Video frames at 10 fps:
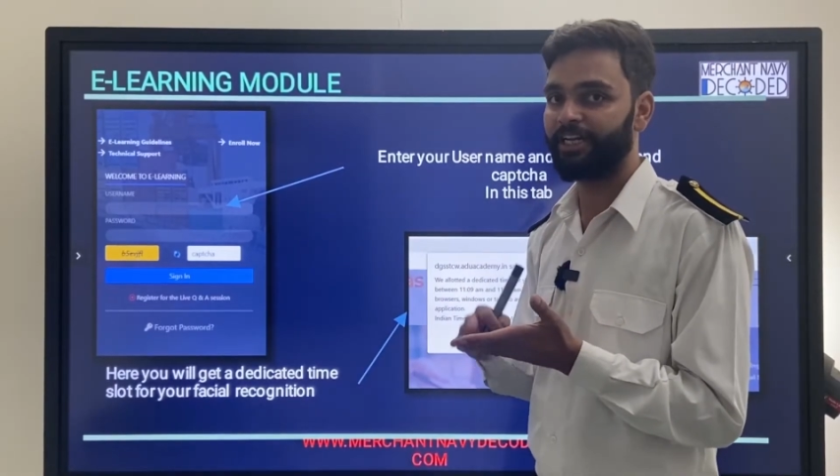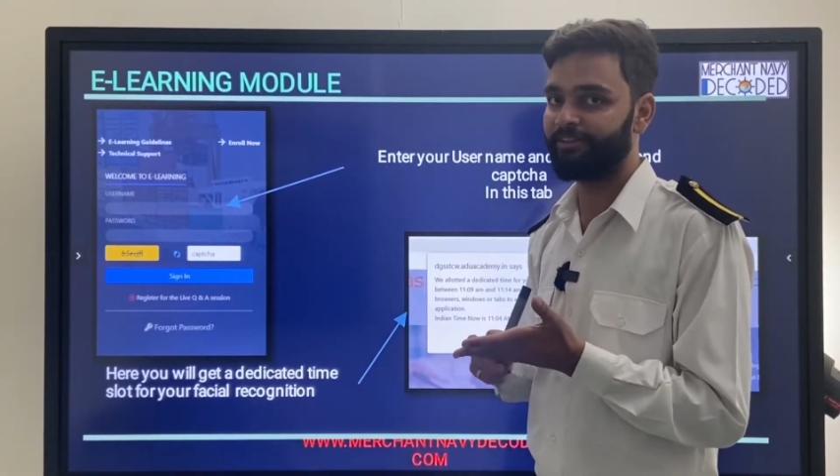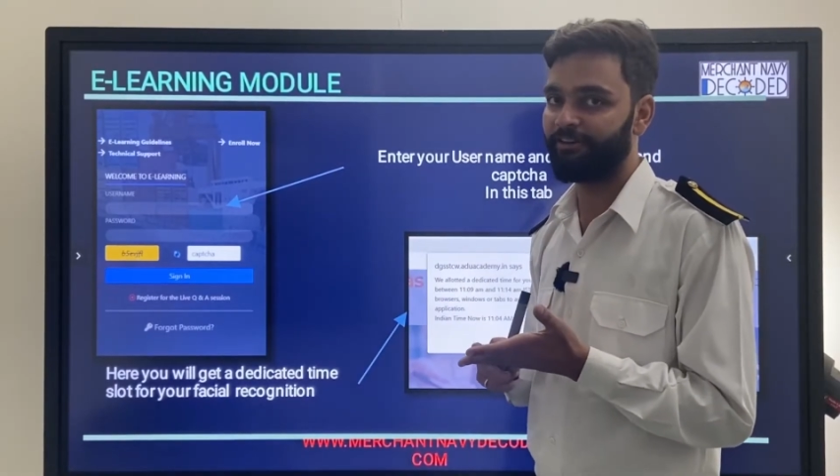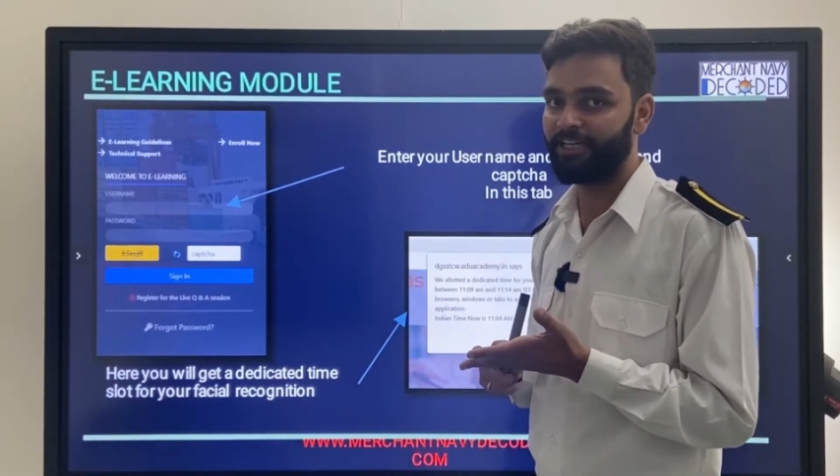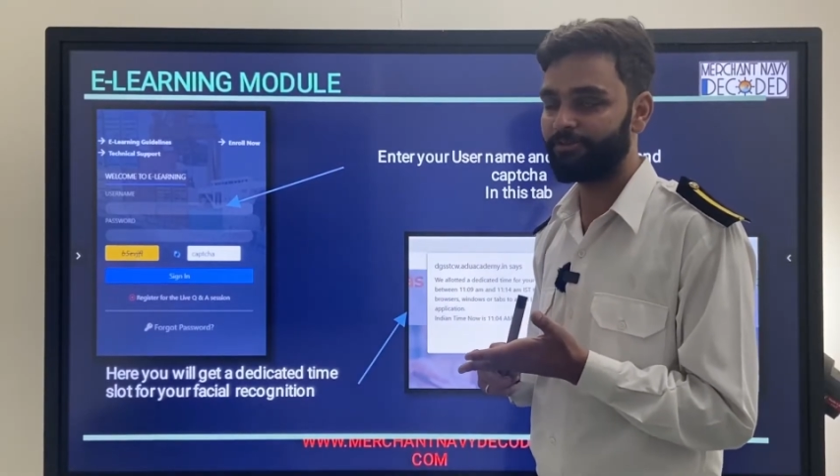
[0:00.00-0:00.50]

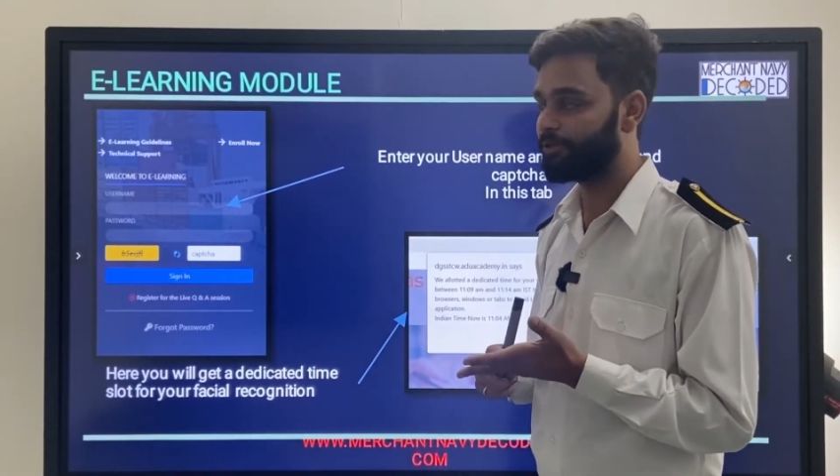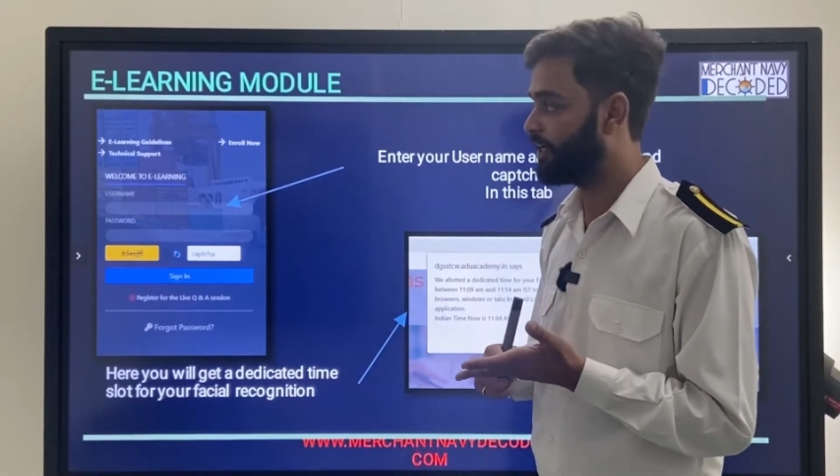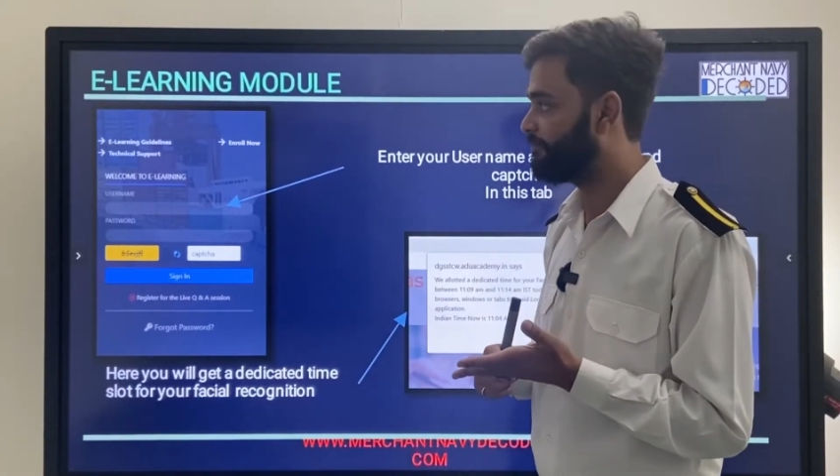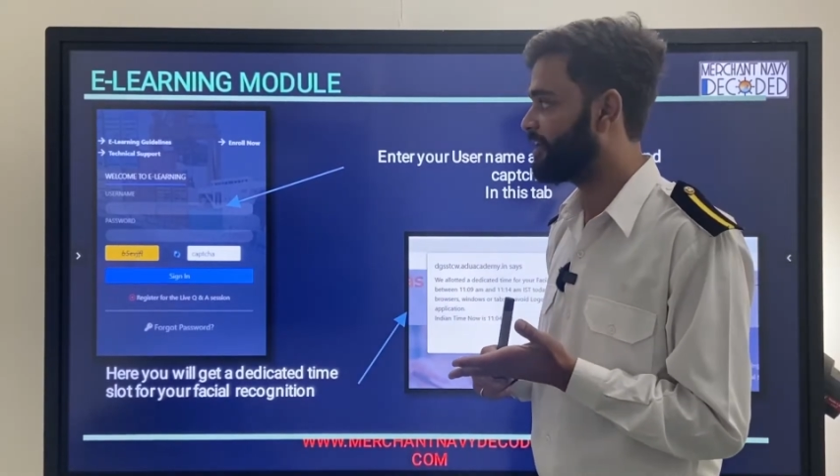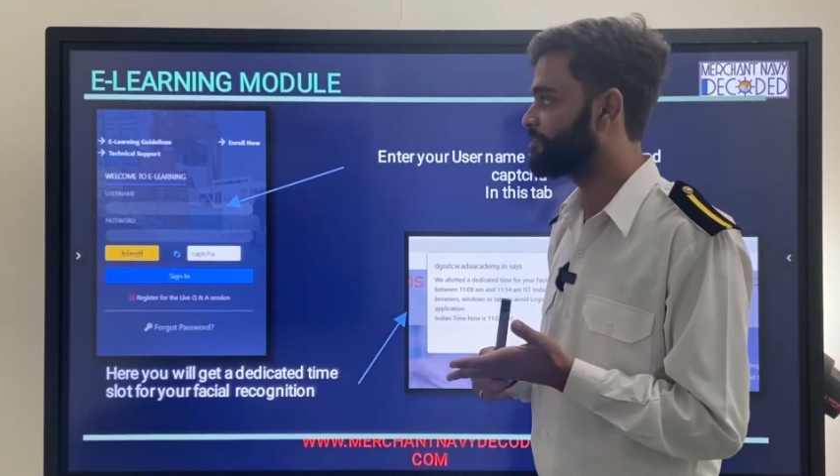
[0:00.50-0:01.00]
and
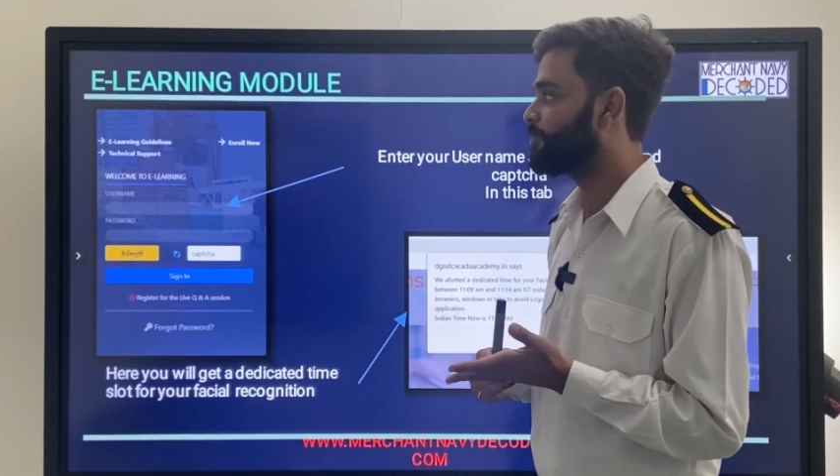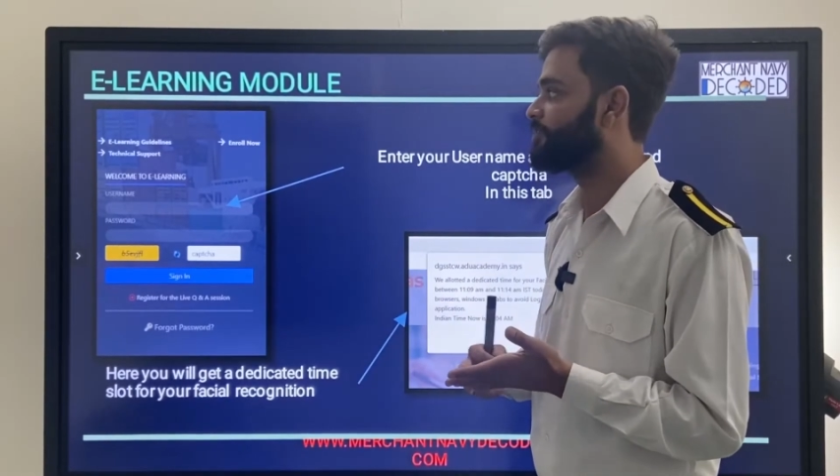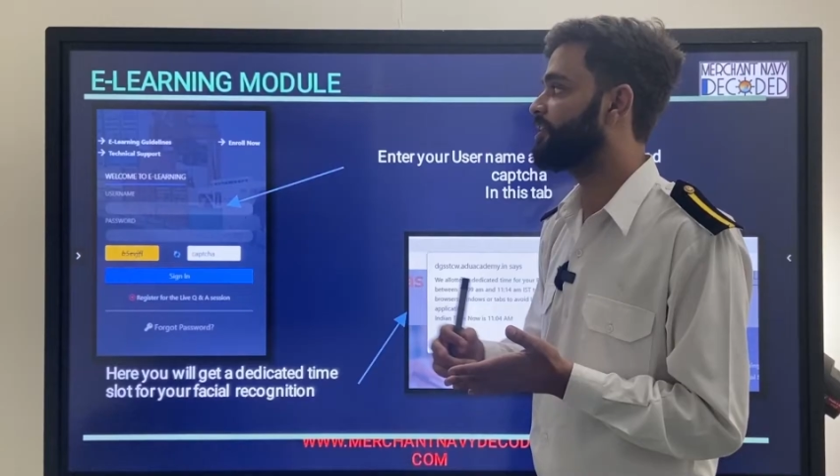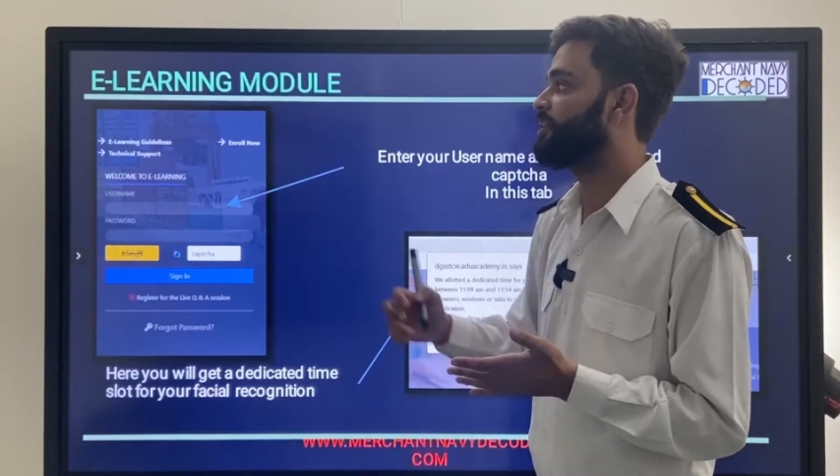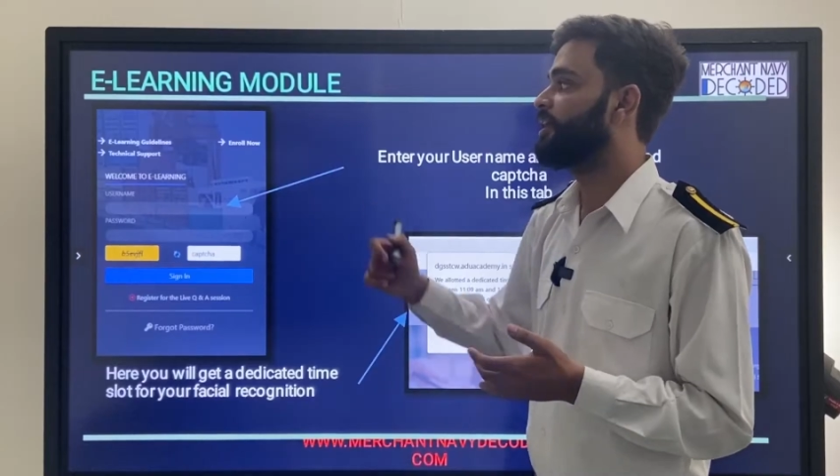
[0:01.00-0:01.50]
advanced
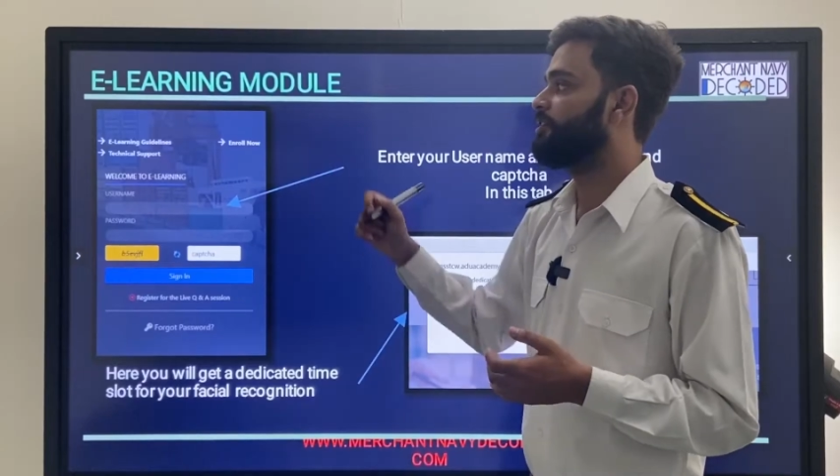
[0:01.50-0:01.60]
courses.